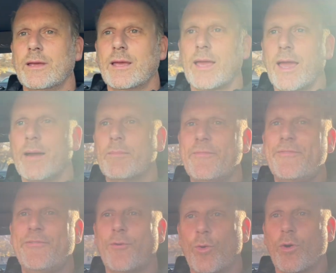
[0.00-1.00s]

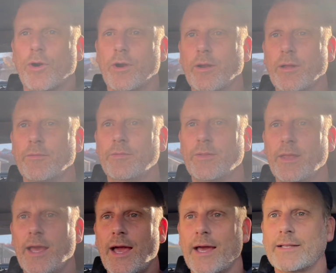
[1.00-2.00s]
M4 that
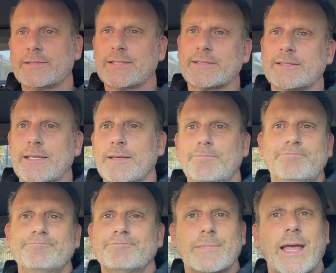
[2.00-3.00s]
had 60,
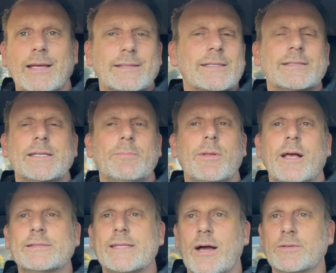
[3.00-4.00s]
like 60
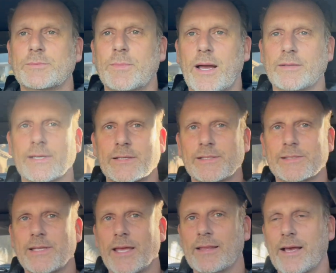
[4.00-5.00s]
plus thousand miles, like
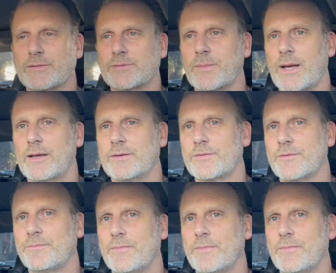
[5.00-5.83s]
68,000 miles.